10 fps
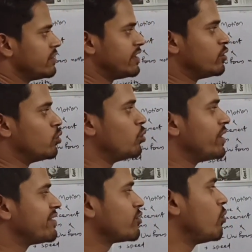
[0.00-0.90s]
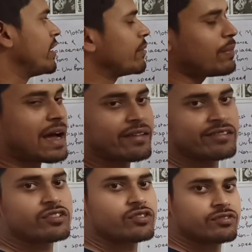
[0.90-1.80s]
Then who is going
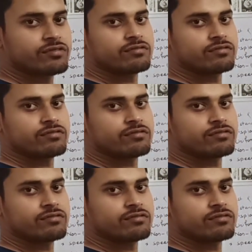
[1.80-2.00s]
fast?